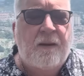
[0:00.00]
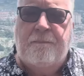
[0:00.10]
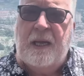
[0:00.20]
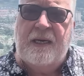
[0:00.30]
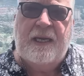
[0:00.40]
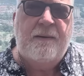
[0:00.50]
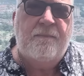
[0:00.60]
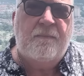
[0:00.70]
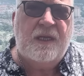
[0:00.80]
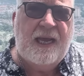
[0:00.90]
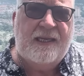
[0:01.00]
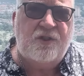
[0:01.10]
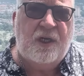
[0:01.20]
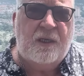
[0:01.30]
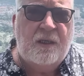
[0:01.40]
But in
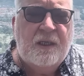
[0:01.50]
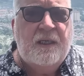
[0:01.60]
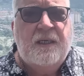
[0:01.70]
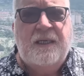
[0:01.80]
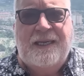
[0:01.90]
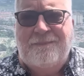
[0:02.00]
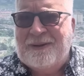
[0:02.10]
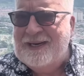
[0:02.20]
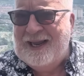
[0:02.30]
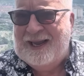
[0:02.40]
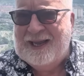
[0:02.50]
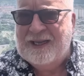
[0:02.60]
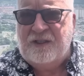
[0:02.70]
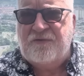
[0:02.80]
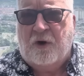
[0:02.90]
Malaysia, in
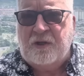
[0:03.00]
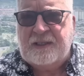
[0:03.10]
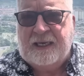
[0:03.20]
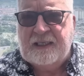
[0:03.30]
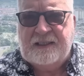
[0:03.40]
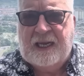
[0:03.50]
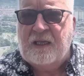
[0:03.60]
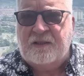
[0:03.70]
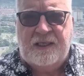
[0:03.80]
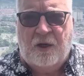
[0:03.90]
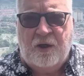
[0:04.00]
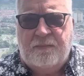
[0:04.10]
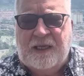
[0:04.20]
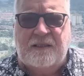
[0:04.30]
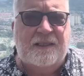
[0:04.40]
Penang, as far as I can tell, is the only
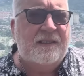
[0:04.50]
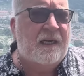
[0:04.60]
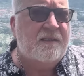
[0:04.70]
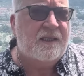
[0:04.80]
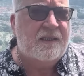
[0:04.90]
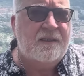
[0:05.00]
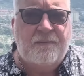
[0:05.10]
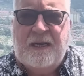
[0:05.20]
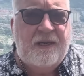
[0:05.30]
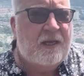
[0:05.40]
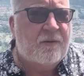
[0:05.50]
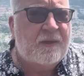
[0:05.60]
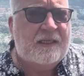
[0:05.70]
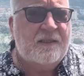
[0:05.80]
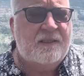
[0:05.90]
place that does this. Maybe other
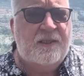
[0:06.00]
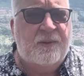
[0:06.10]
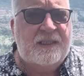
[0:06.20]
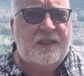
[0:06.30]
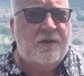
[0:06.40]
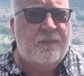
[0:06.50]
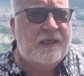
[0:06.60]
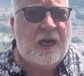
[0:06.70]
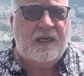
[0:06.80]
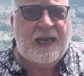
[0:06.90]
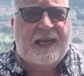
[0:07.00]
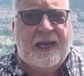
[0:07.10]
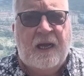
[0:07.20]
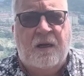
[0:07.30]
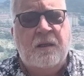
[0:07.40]
places do it too, but not
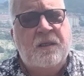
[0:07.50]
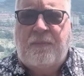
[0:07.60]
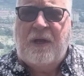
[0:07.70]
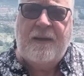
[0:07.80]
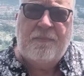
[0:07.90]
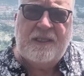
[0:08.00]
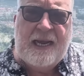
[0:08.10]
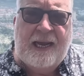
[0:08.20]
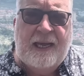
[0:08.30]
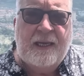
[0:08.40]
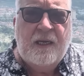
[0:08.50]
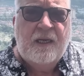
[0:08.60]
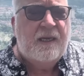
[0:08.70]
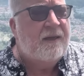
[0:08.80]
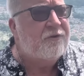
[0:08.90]
KL. But in Penang,
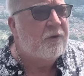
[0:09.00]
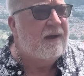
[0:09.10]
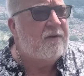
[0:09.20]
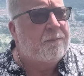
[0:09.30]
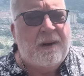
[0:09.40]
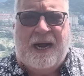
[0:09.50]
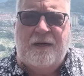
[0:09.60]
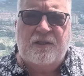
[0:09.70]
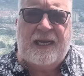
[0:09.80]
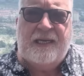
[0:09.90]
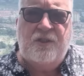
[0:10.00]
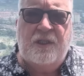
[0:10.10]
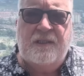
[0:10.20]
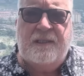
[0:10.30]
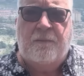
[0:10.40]
if you have a buyer's
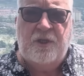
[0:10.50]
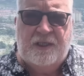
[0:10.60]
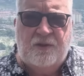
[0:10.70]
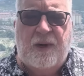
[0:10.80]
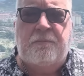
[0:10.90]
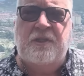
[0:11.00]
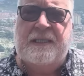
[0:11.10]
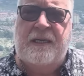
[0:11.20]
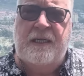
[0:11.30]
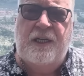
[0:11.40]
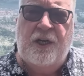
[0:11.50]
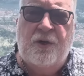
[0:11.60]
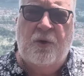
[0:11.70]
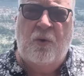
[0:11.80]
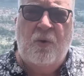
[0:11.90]
agent, someone that's representing
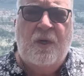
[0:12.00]
you,